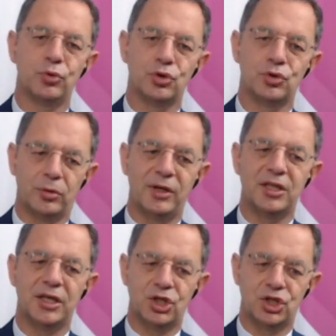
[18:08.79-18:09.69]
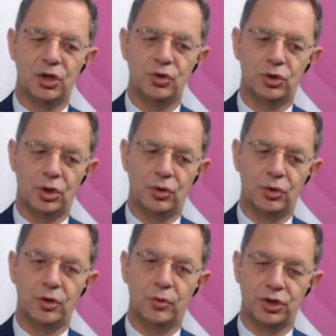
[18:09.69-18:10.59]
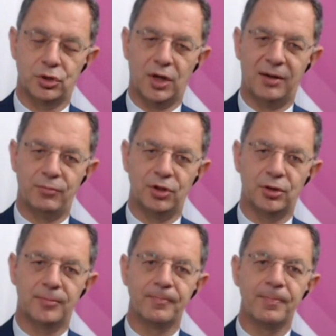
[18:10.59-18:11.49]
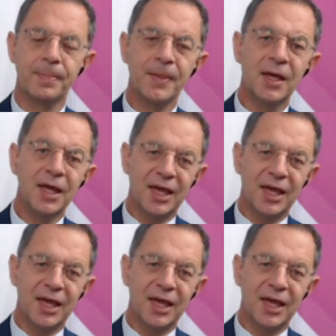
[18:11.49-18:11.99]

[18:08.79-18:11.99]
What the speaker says: So you need tools in order to support you in this.